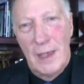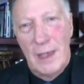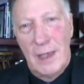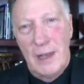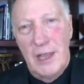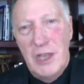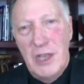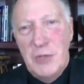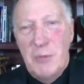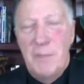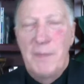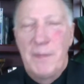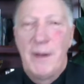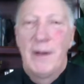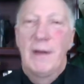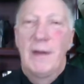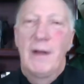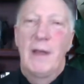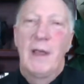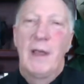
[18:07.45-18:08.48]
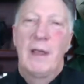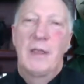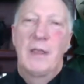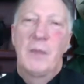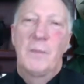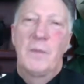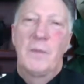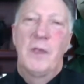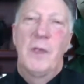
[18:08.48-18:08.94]
And he's preparing
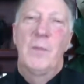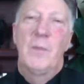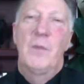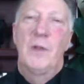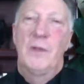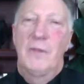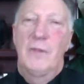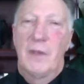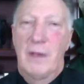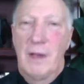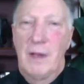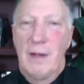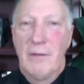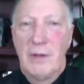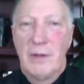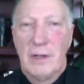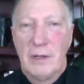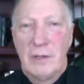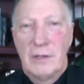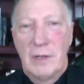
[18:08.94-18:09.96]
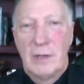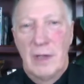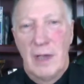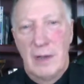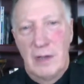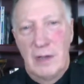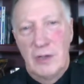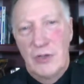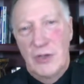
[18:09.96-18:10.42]
the people of the covenant
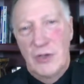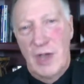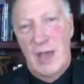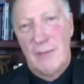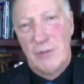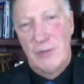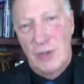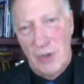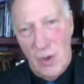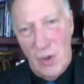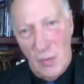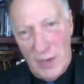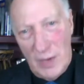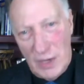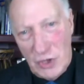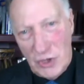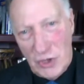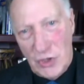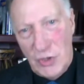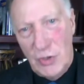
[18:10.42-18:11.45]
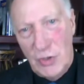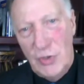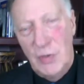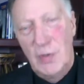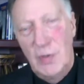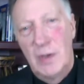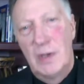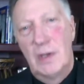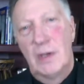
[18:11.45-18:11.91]
at his time to go
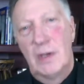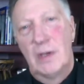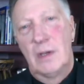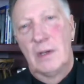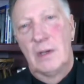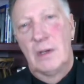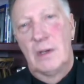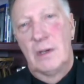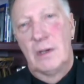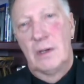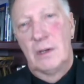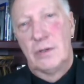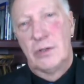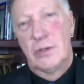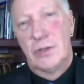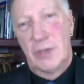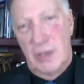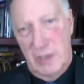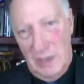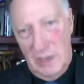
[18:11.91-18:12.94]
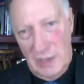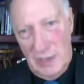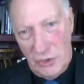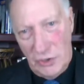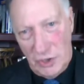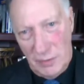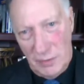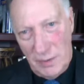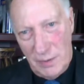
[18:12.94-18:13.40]
into, to
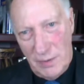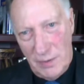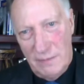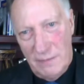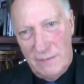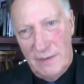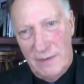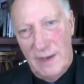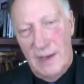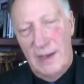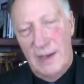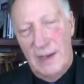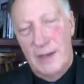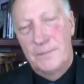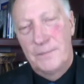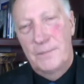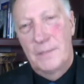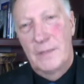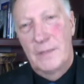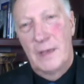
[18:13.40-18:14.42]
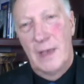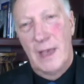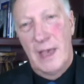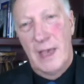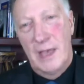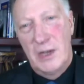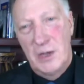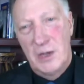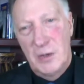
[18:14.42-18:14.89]
cleanse and purify,
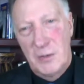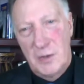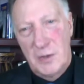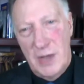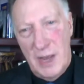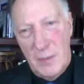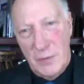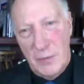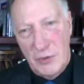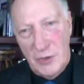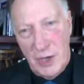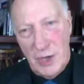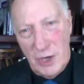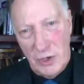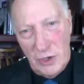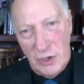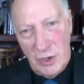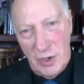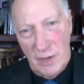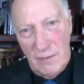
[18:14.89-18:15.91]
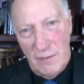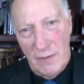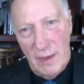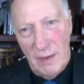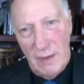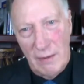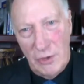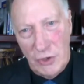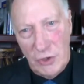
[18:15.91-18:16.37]
and take possession of
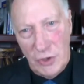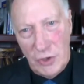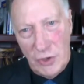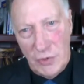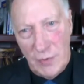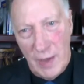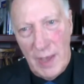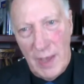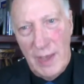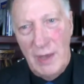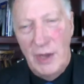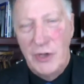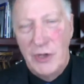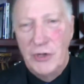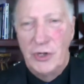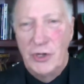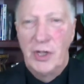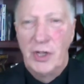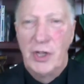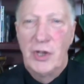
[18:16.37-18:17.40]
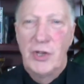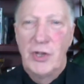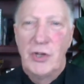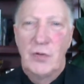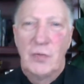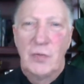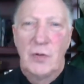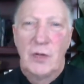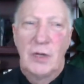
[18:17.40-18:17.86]
Eretz Yisrael and turn it
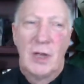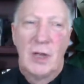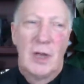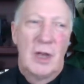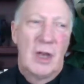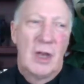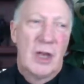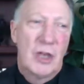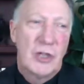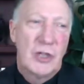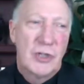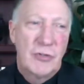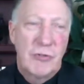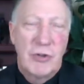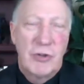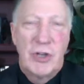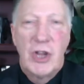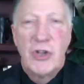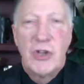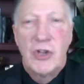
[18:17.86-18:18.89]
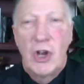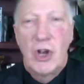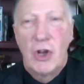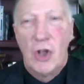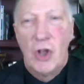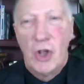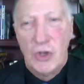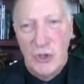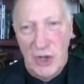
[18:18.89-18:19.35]
into a strategic
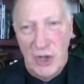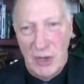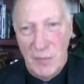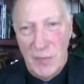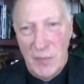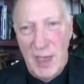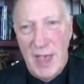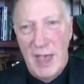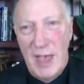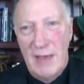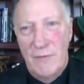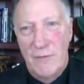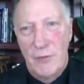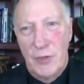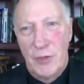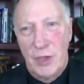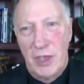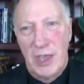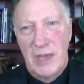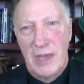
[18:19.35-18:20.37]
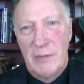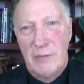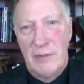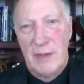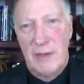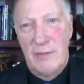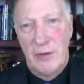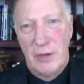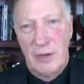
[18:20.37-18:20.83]
launching pad for the kingdom
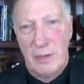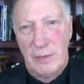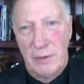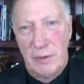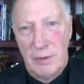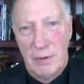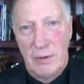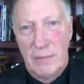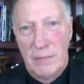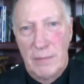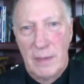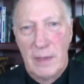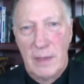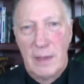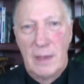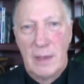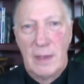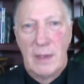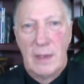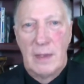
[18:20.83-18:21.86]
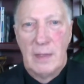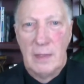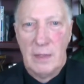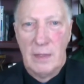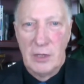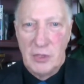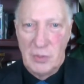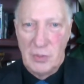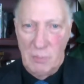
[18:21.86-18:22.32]
of heaven to come into earth.
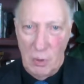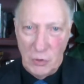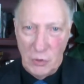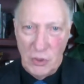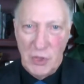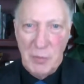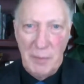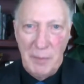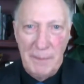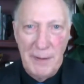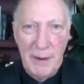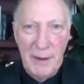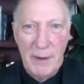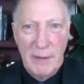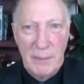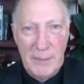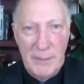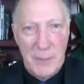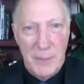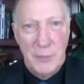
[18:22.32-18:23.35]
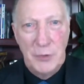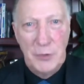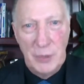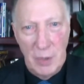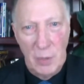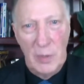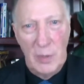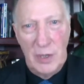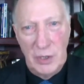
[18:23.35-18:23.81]
Moshe is preparing the people to
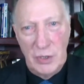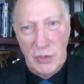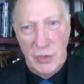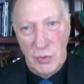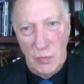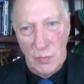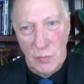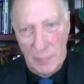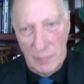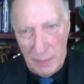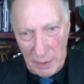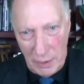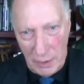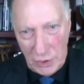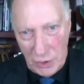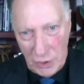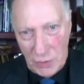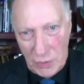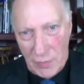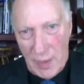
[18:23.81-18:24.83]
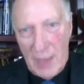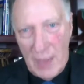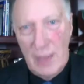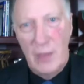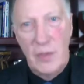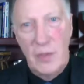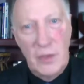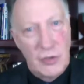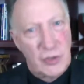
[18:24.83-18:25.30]
go into Eretz
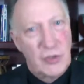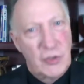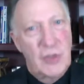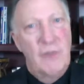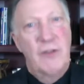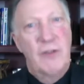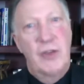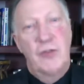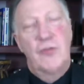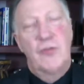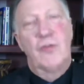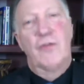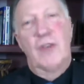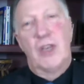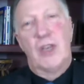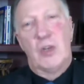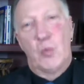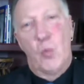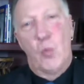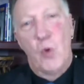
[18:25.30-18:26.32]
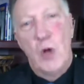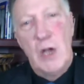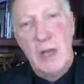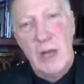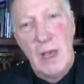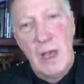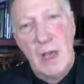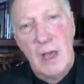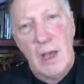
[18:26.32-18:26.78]
Yisrael. This is essential phase
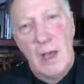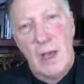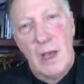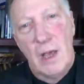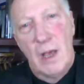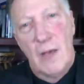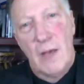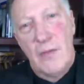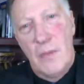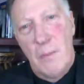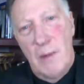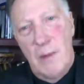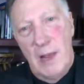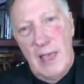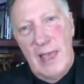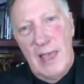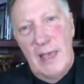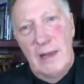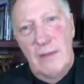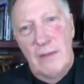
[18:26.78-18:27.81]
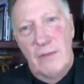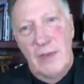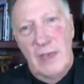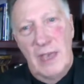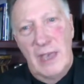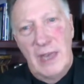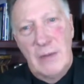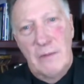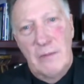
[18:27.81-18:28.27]
one of the plan of the
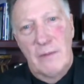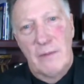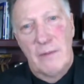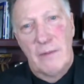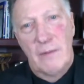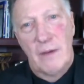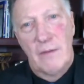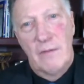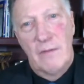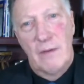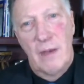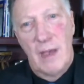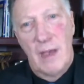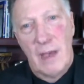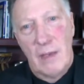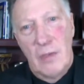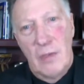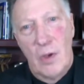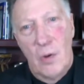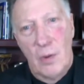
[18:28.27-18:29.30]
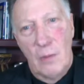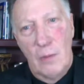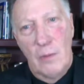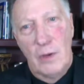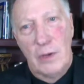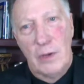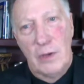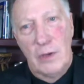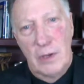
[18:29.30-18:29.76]
kingdom of the Holy
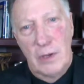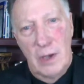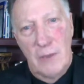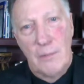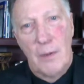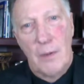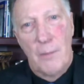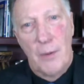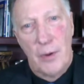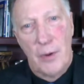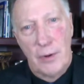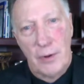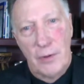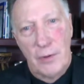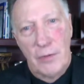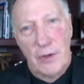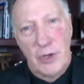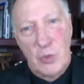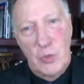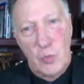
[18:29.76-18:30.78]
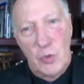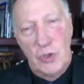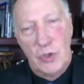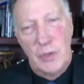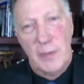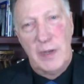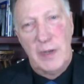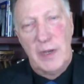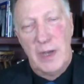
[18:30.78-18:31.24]
One to come upon earth and his will
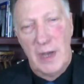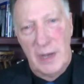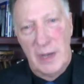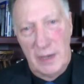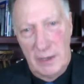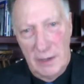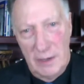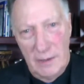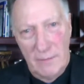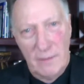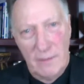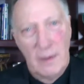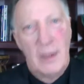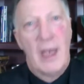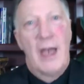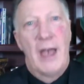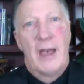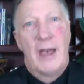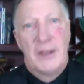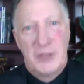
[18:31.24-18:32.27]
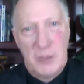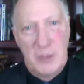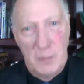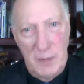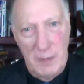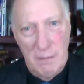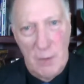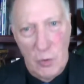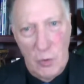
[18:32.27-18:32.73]
to be done here. Has to
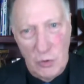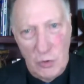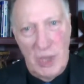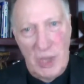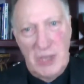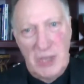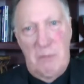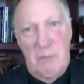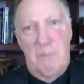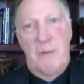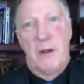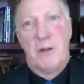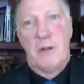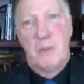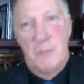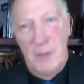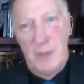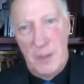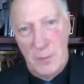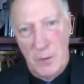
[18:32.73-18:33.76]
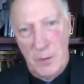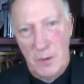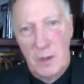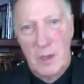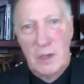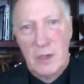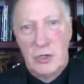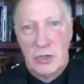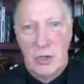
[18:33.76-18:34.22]
be. Moshe has to prepare the people
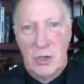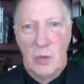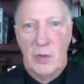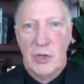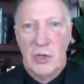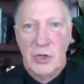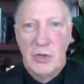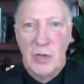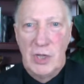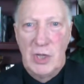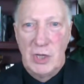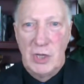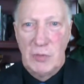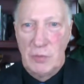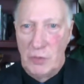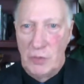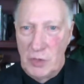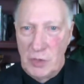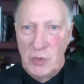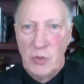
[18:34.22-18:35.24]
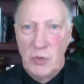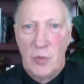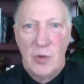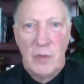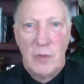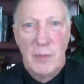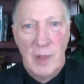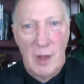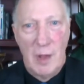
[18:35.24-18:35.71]
to go into Israel. This is
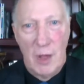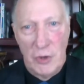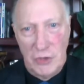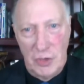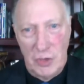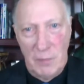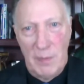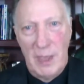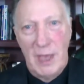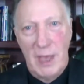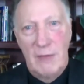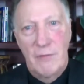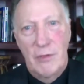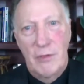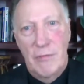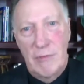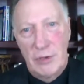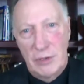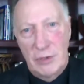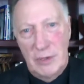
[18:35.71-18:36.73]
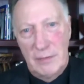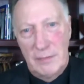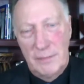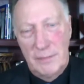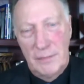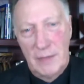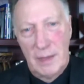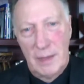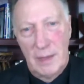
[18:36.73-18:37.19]
going to be the launching pad for the rest of it.
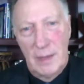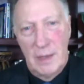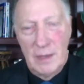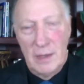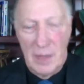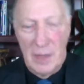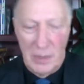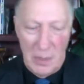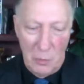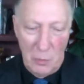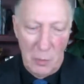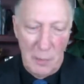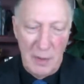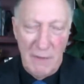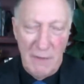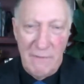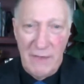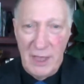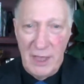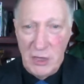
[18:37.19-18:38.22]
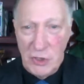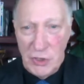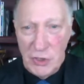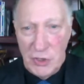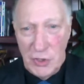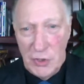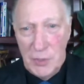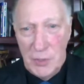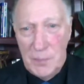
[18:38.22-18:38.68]
Now there will be a phase
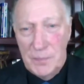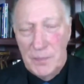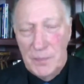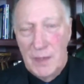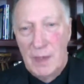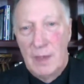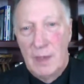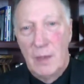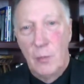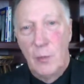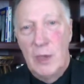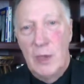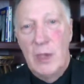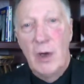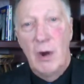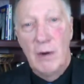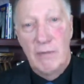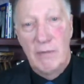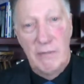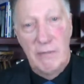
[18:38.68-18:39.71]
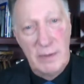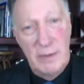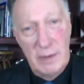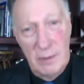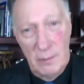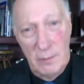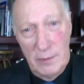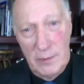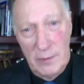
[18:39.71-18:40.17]
two. We are
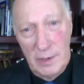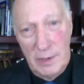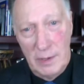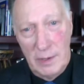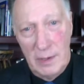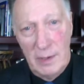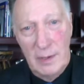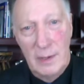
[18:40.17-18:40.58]
familiar with it.